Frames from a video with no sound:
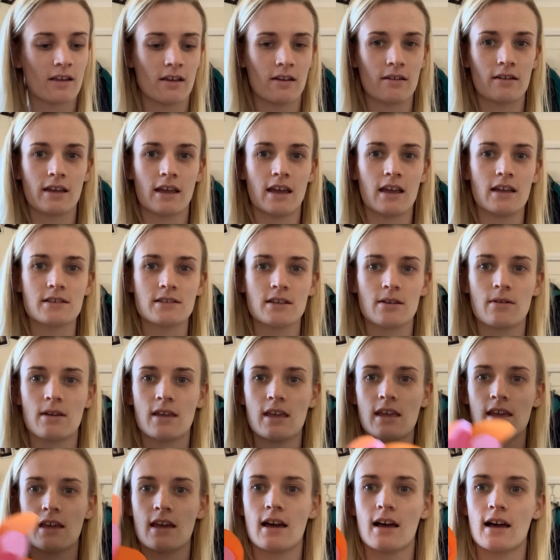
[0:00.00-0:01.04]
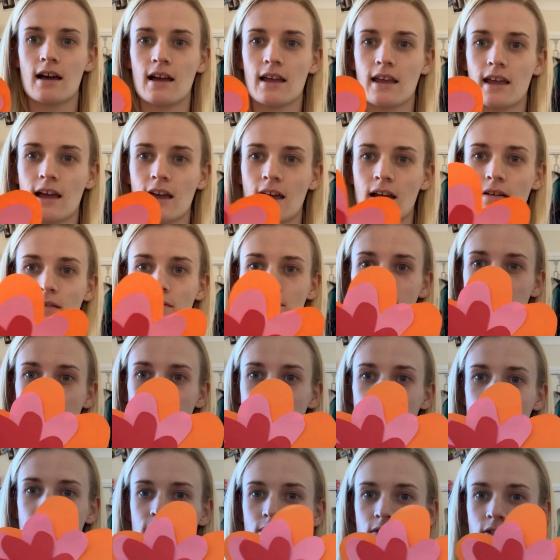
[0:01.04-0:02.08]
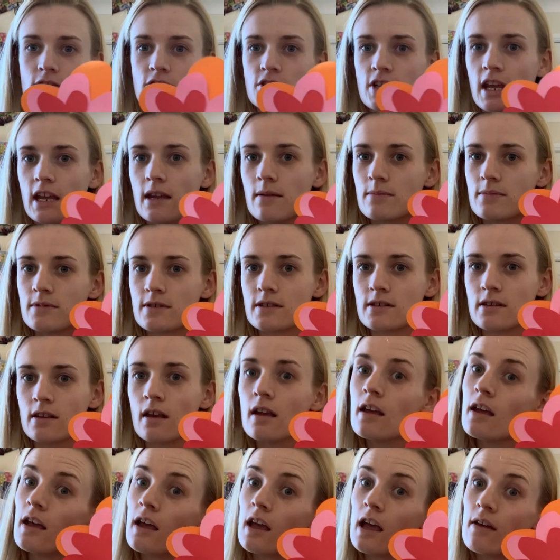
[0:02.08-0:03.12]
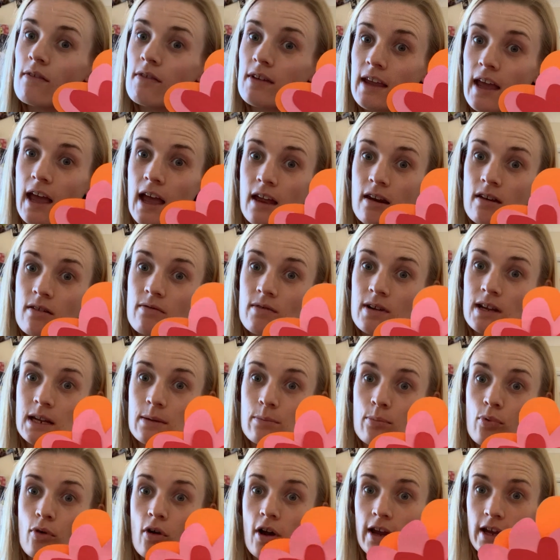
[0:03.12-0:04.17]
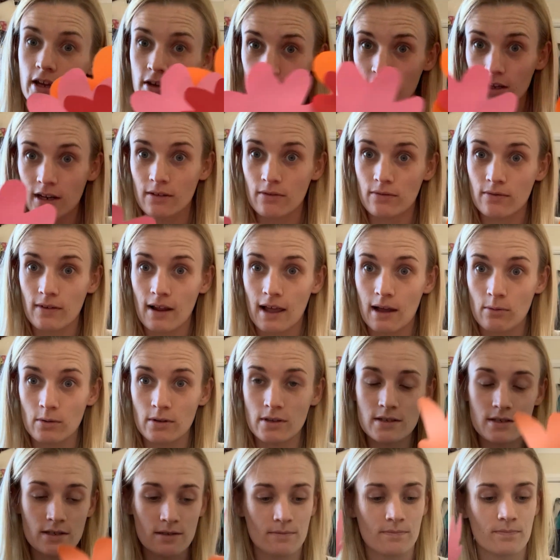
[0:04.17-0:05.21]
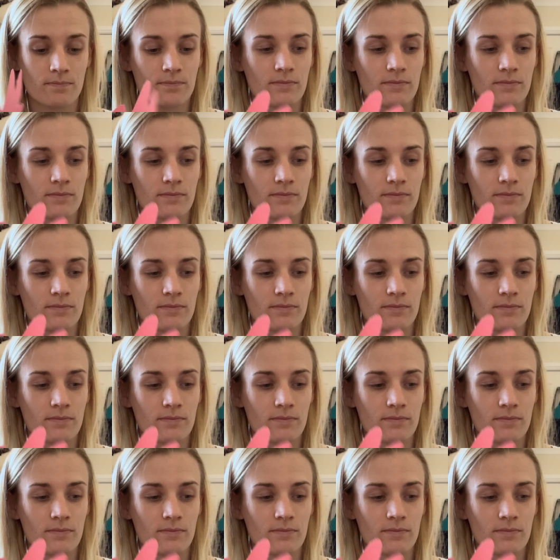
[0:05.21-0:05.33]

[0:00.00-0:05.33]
Okay, so here I have some different shapes of, again, really bright colour flowers,